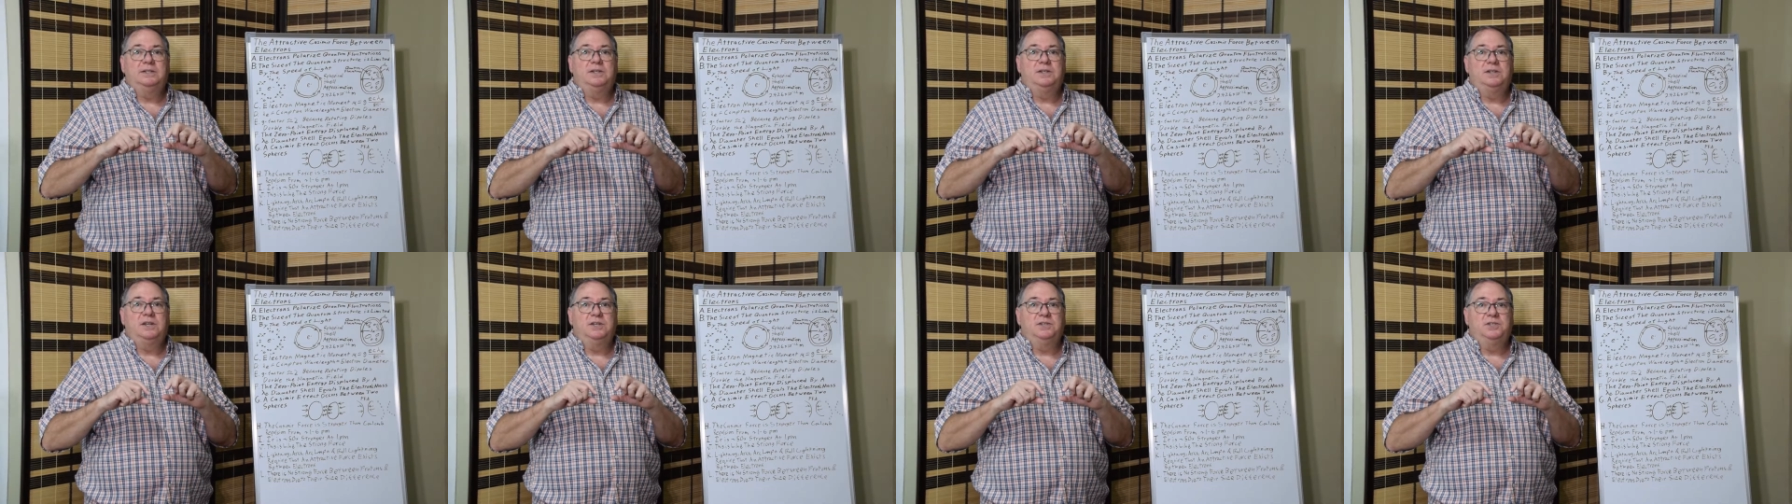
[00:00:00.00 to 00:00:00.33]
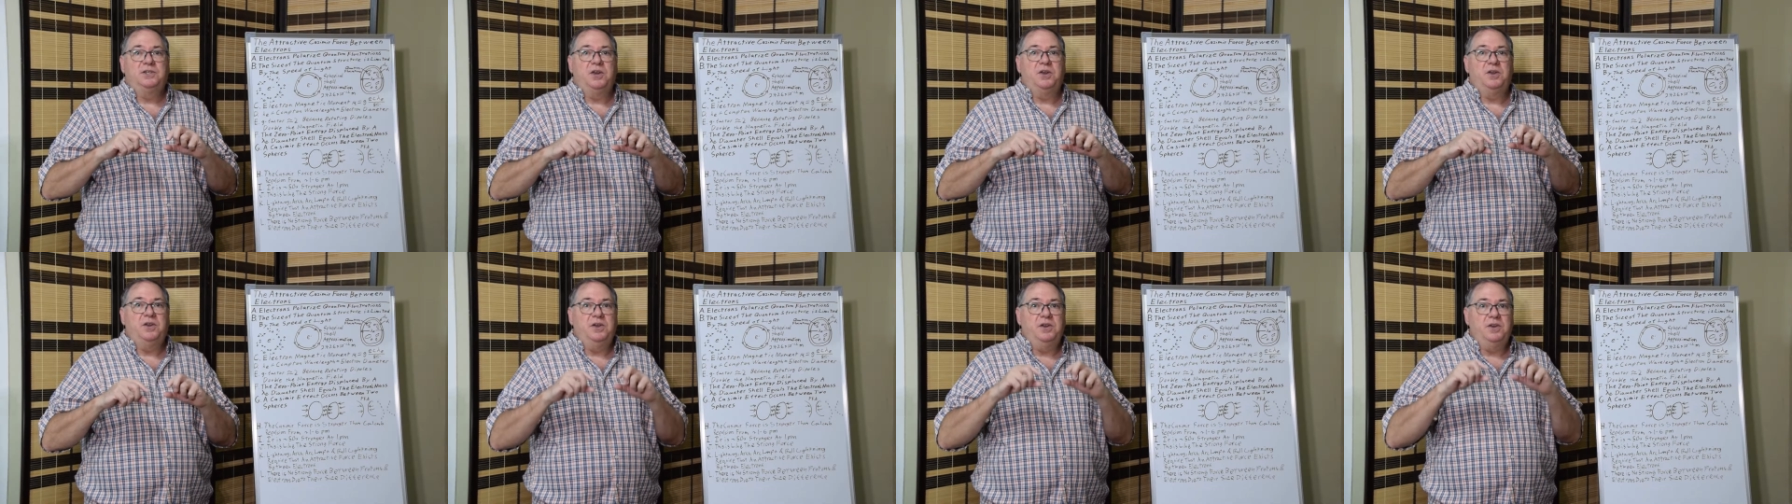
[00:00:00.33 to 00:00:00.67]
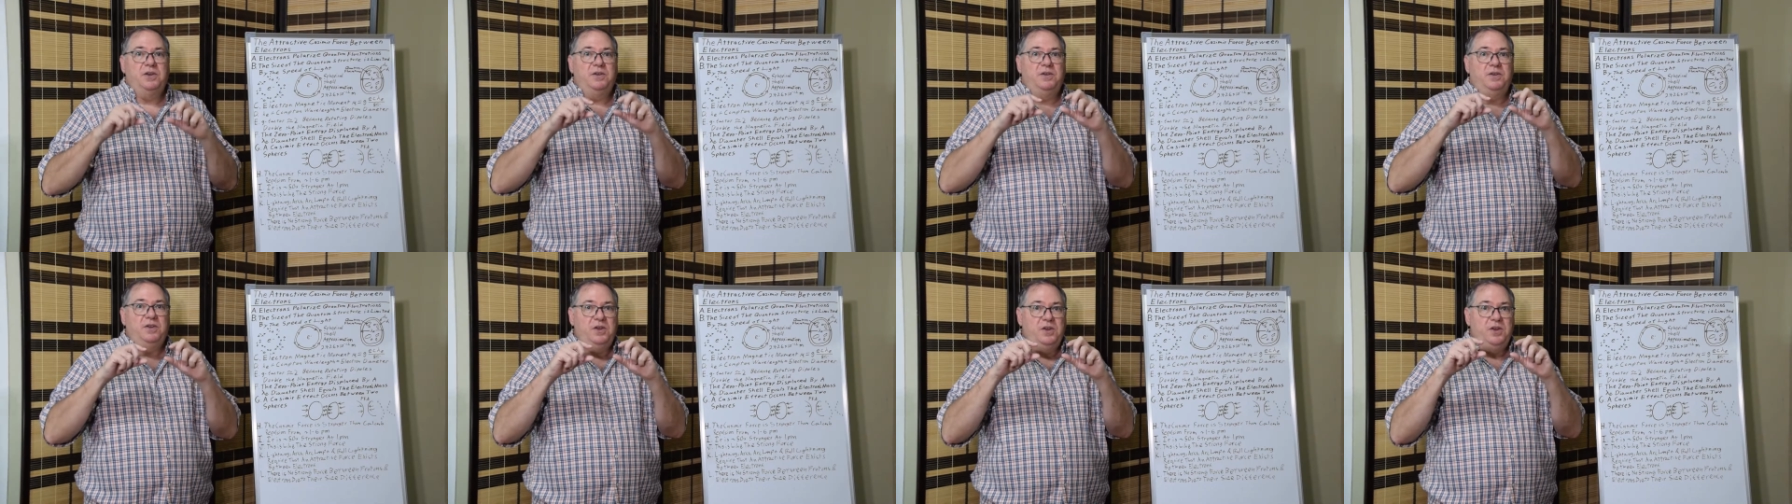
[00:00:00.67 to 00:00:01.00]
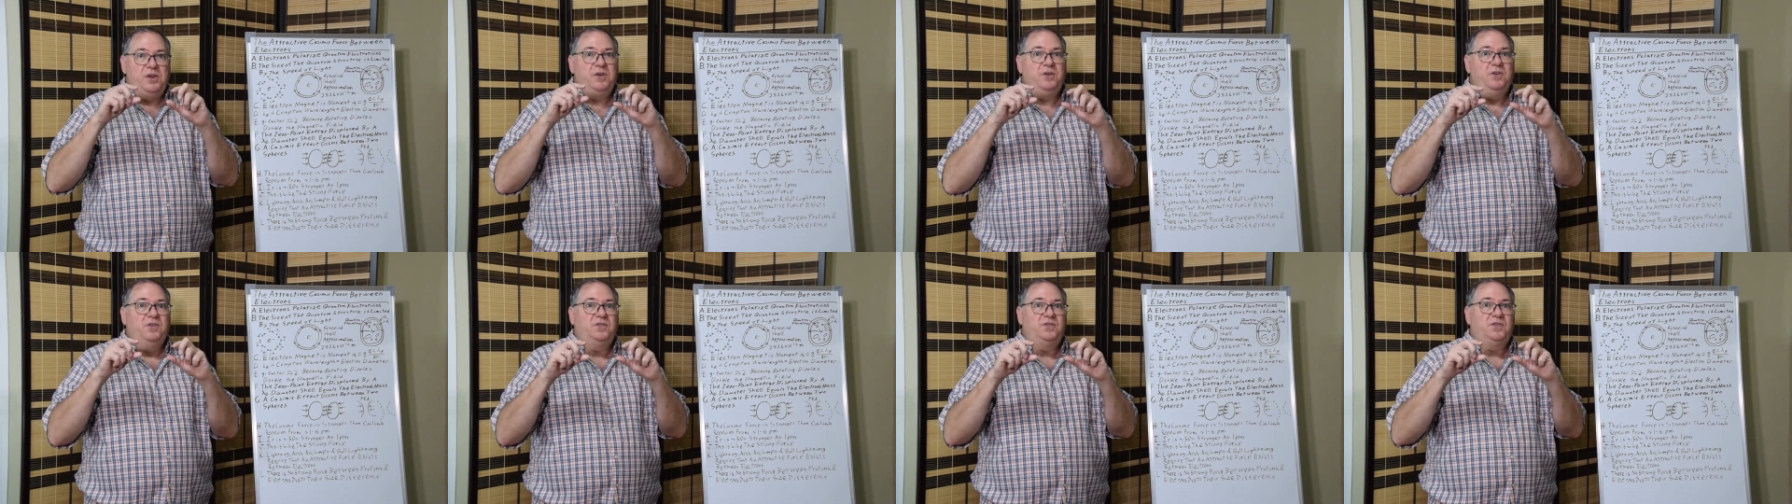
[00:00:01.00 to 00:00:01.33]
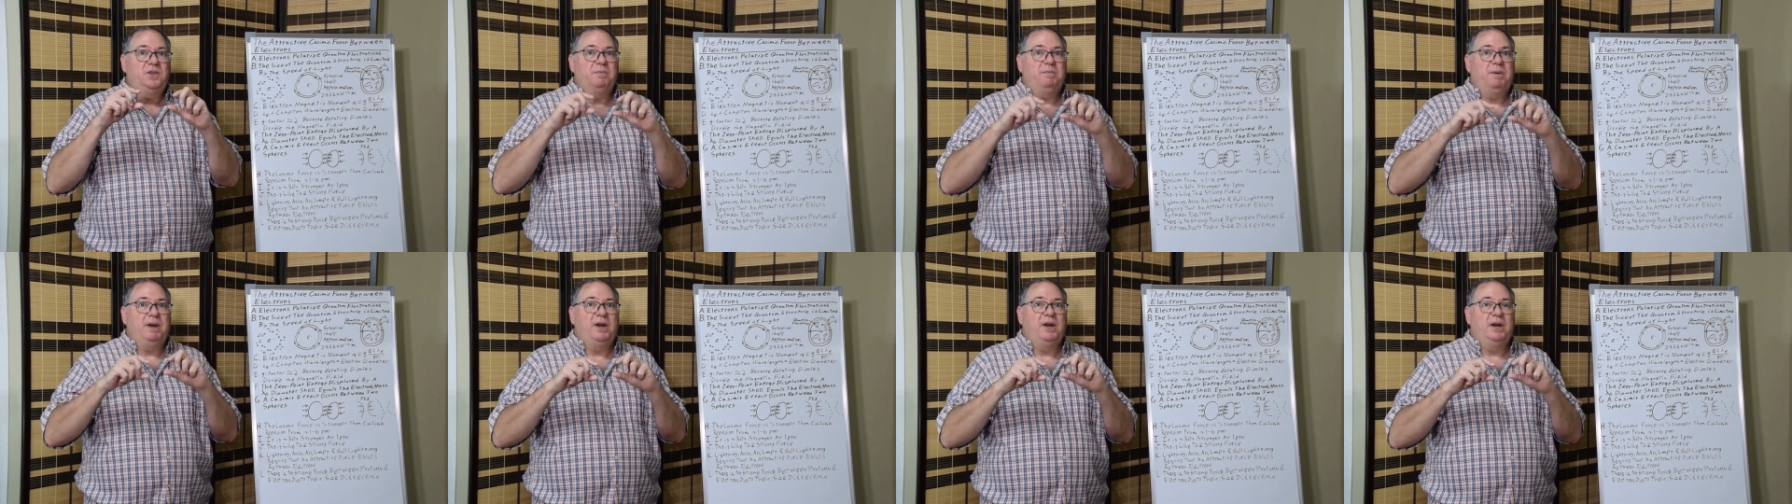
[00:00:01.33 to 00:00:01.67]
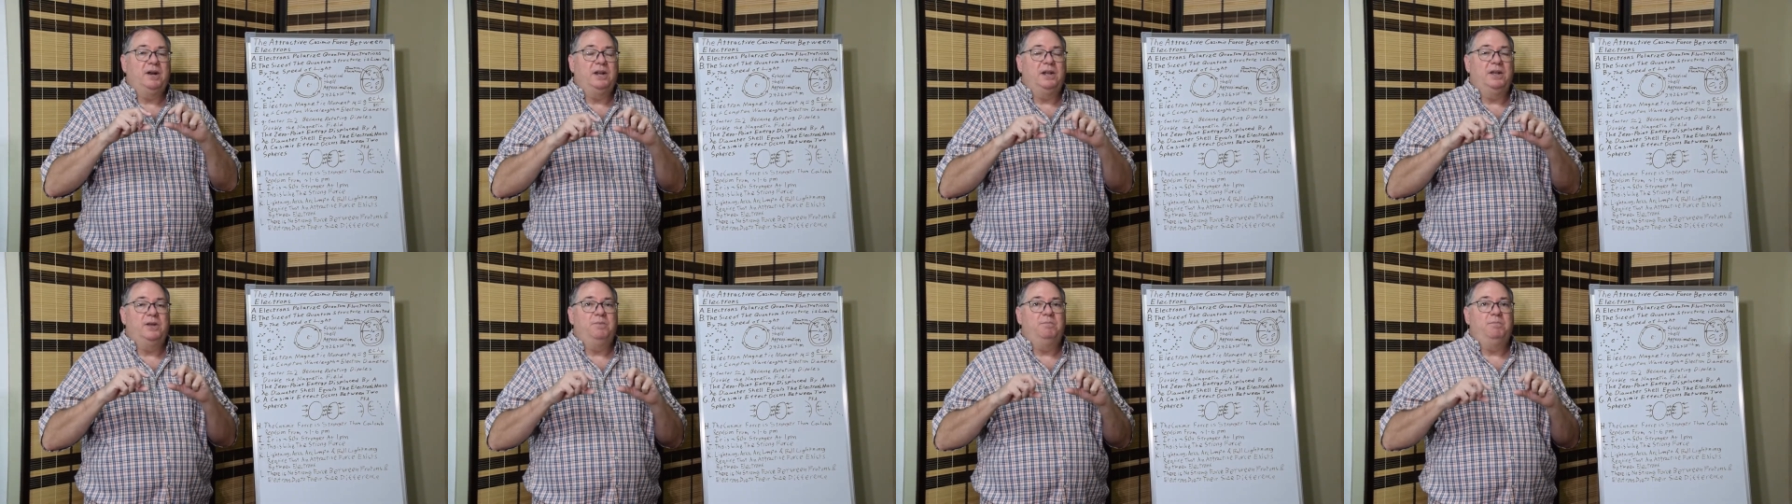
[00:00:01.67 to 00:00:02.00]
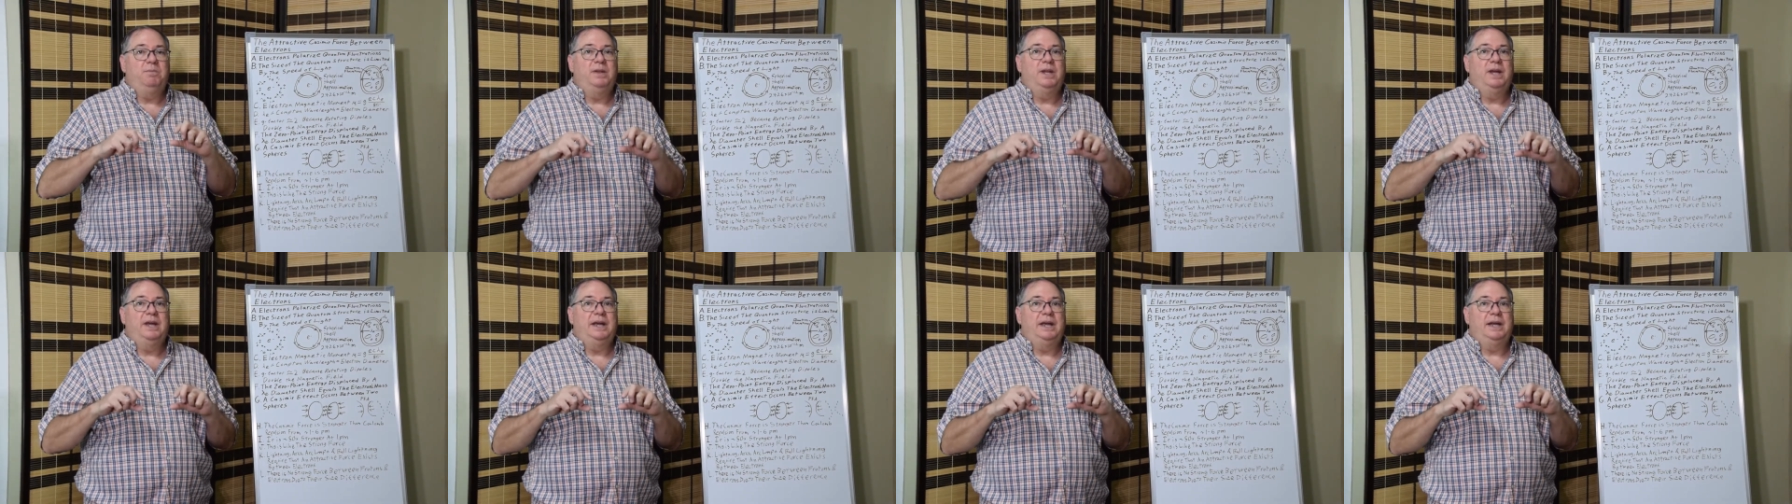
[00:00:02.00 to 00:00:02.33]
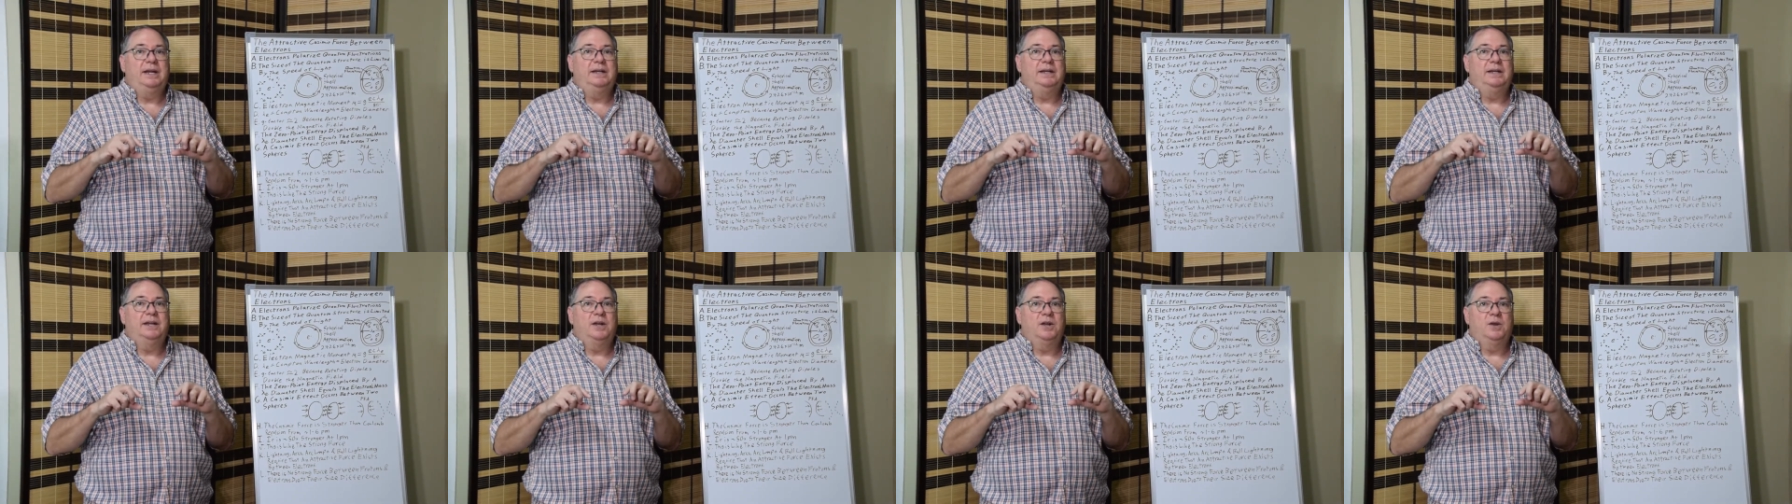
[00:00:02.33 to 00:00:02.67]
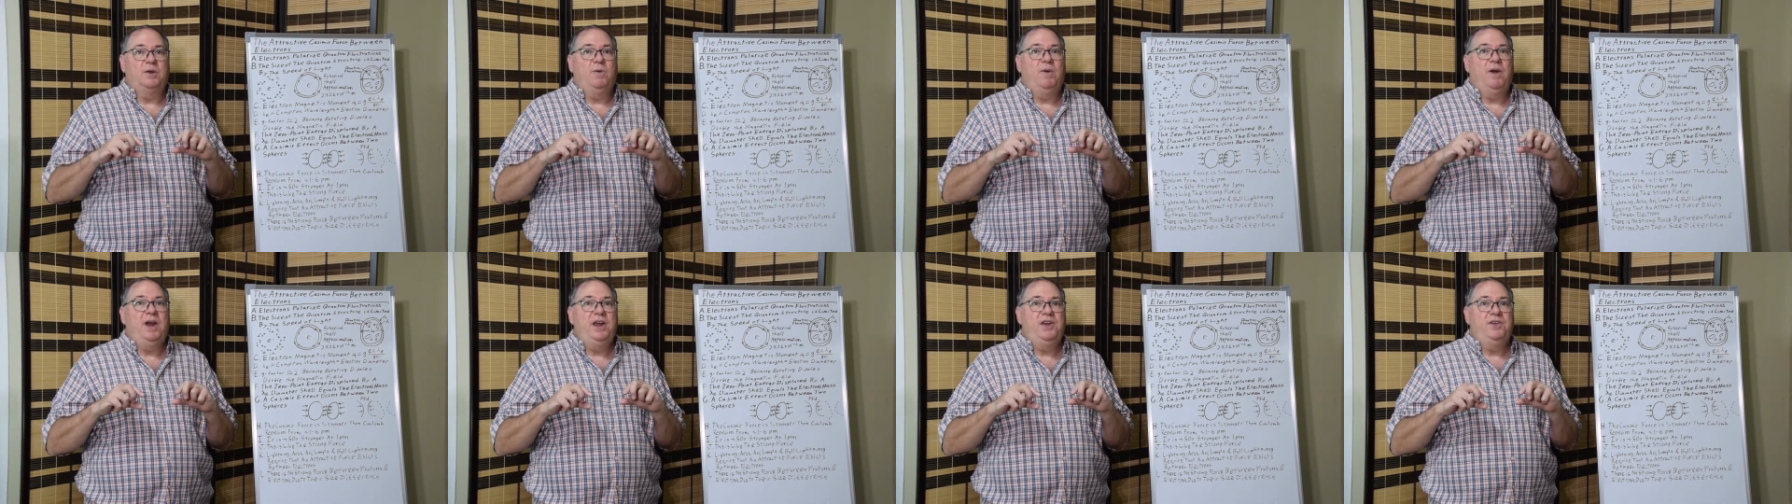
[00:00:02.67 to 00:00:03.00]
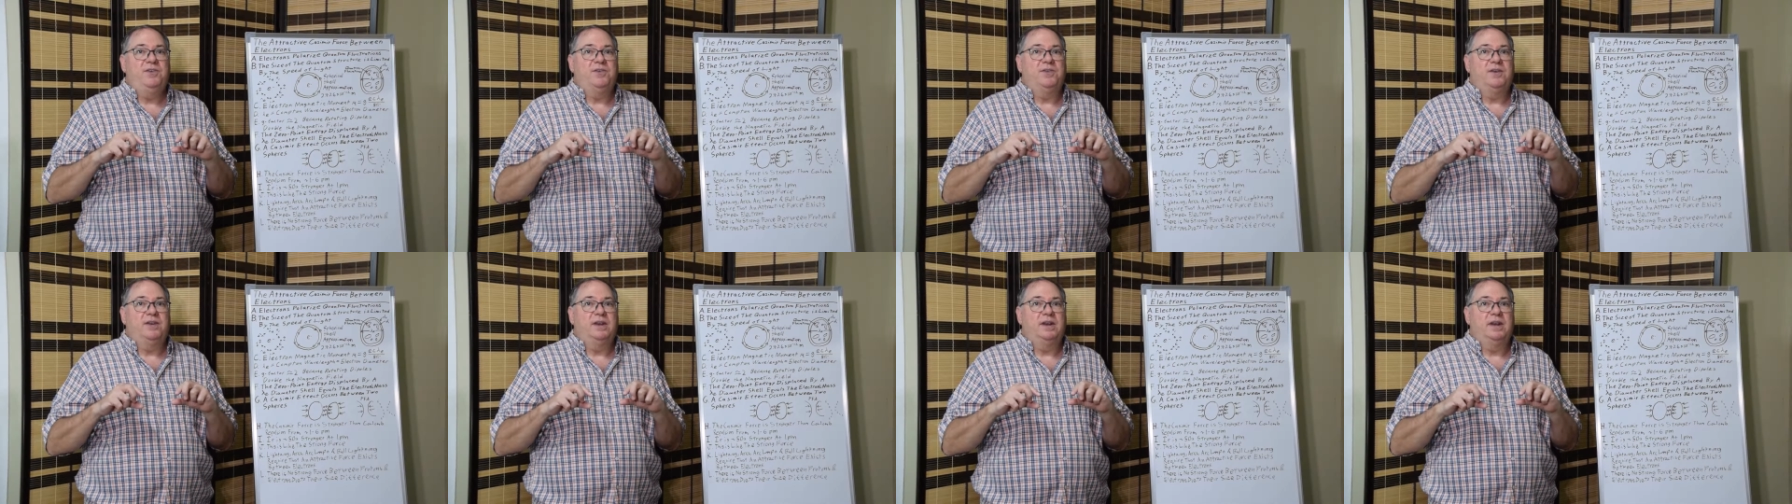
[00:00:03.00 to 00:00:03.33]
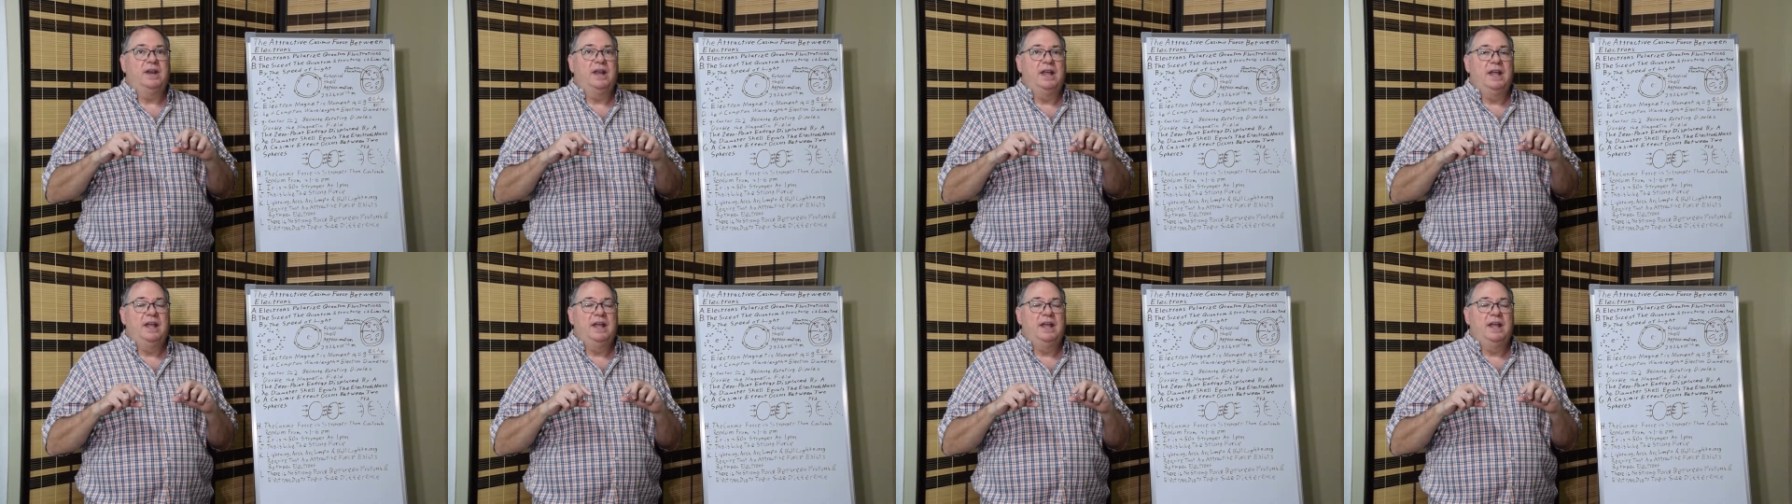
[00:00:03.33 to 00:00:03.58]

So you use the parallel plate equation